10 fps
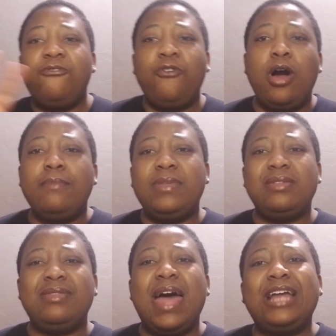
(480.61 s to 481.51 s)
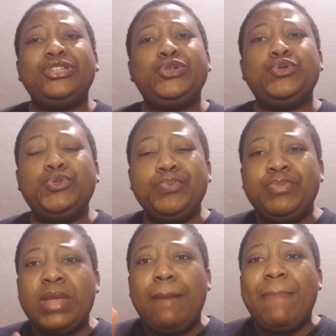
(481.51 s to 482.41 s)
Farm does not do
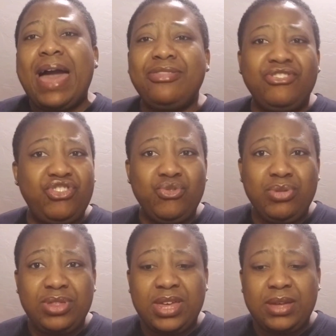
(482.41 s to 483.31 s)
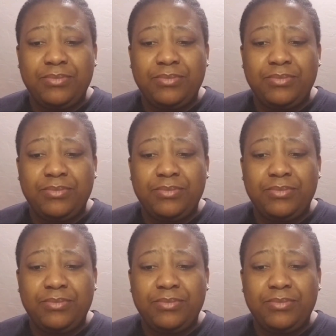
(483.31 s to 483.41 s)
Massachusetts,